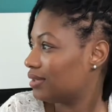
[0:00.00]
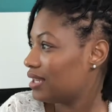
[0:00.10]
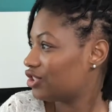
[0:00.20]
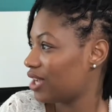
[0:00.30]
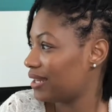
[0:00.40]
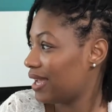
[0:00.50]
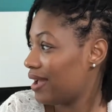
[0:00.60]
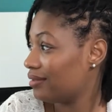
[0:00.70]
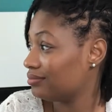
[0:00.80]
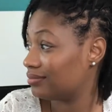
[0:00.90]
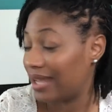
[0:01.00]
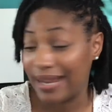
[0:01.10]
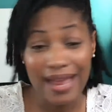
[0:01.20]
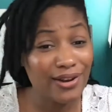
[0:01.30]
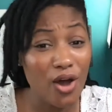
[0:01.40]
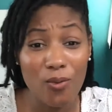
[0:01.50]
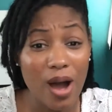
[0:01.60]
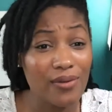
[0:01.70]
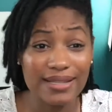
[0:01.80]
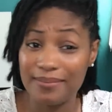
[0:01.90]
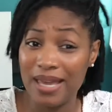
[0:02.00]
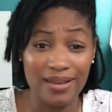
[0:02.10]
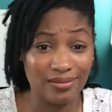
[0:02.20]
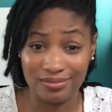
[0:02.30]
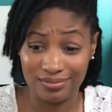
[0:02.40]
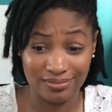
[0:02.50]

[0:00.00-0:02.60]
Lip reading: it shut down, it ain't no woe is me.